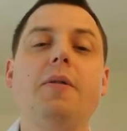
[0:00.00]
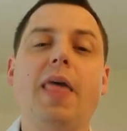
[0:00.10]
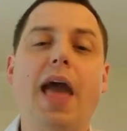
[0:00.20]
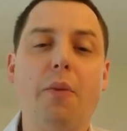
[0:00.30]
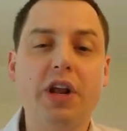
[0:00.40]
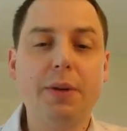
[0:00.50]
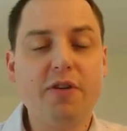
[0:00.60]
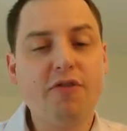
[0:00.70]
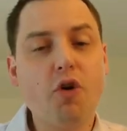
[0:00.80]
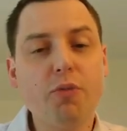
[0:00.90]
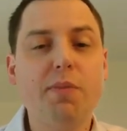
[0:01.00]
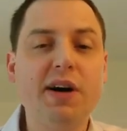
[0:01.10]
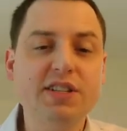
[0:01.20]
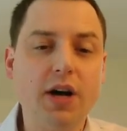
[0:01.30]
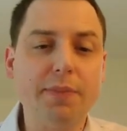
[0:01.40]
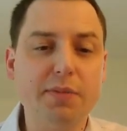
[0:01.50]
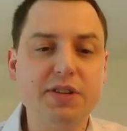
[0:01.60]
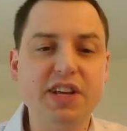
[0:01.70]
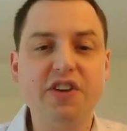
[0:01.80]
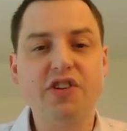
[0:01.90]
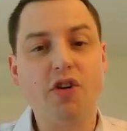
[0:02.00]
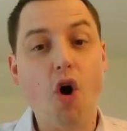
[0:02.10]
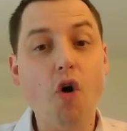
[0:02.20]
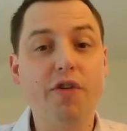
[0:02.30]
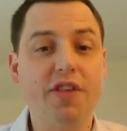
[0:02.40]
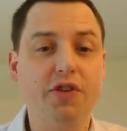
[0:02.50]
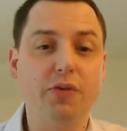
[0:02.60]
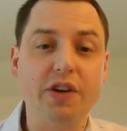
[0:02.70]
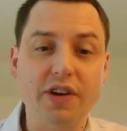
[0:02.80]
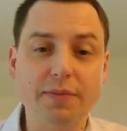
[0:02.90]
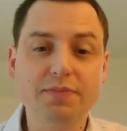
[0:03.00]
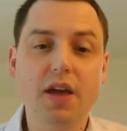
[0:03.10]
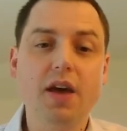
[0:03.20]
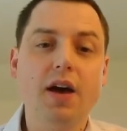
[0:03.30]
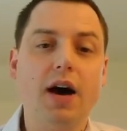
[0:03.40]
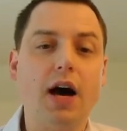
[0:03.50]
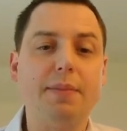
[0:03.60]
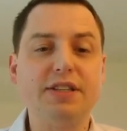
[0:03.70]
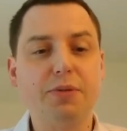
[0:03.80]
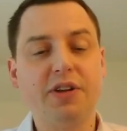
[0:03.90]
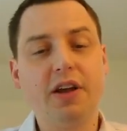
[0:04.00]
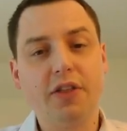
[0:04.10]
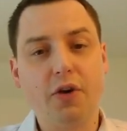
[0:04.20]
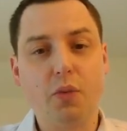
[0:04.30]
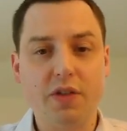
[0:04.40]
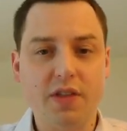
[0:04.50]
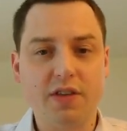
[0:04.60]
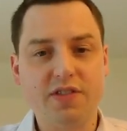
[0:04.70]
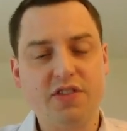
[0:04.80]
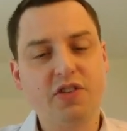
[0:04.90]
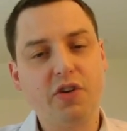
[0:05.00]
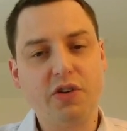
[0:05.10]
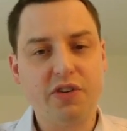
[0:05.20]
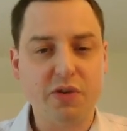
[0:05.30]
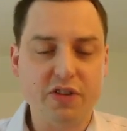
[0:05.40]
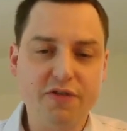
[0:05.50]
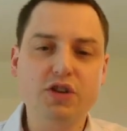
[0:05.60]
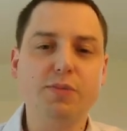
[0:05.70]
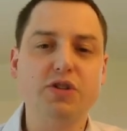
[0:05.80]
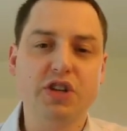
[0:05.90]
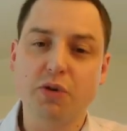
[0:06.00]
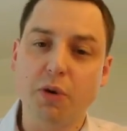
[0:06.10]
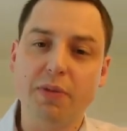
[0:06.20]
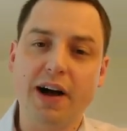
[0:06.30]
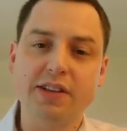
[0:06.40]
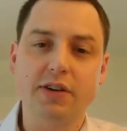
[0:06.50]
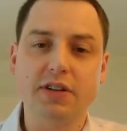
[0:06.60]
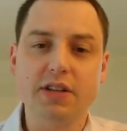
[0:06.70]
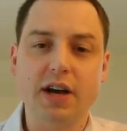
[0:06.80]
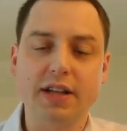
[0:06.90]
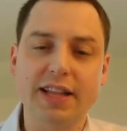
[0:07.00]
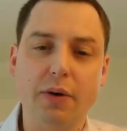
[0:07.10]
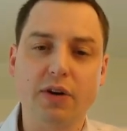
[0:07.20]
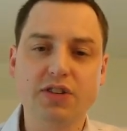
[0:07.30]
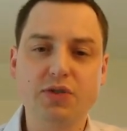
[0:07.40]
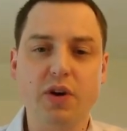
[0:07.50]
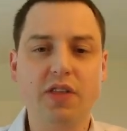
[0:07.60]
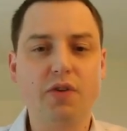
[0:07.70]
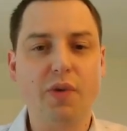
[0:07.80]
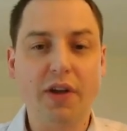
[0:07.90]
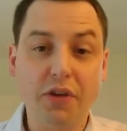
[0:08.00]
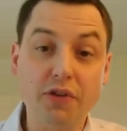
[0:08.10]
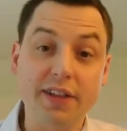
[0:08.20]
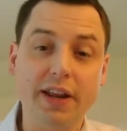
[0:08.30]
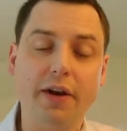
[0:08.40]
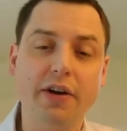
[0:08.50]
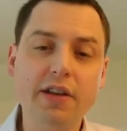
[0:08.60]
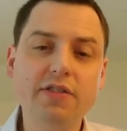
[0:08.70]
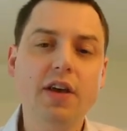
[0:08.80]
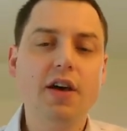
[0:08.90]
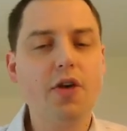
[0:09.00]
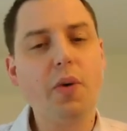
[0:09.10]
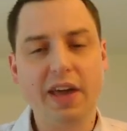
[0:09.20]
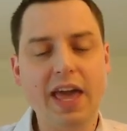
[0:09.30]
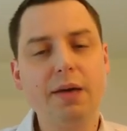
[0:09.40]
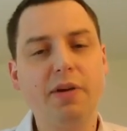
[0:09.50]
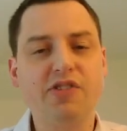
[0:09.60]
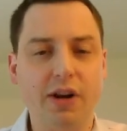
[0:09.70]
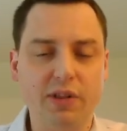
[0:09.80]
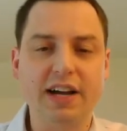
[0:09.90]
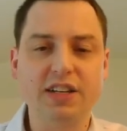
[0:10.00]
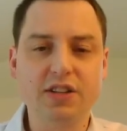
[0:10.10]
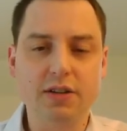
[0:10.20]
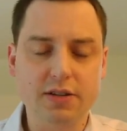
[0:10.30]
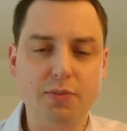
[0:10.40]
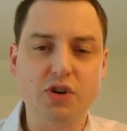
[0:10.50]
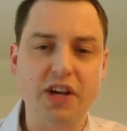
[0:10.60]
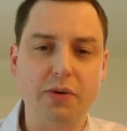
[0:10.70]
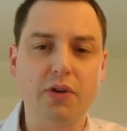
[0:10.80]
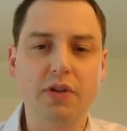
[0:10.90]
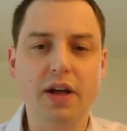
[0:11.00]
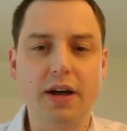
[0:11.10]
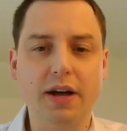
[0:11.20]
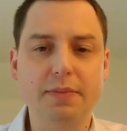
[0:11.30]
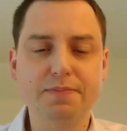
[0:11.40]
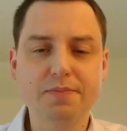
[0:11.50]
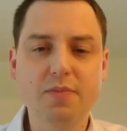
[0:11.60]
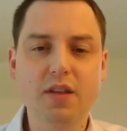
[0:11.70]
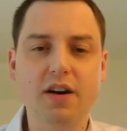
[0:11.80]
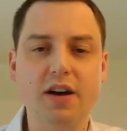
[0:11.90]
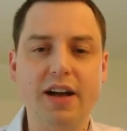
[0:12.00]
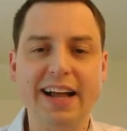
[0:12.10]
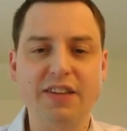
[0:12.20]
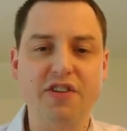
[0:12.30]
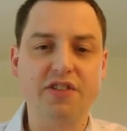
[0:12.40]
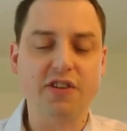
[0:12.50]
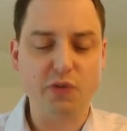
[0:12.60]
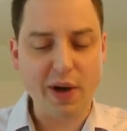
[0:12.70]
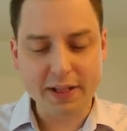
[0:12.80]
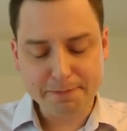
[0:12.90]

and we're going to perform robust optimization over this region. And so, in particular, this first approach is going to apply to networks with ReLU nonlinearities, though it can be generalized to more general activations as well.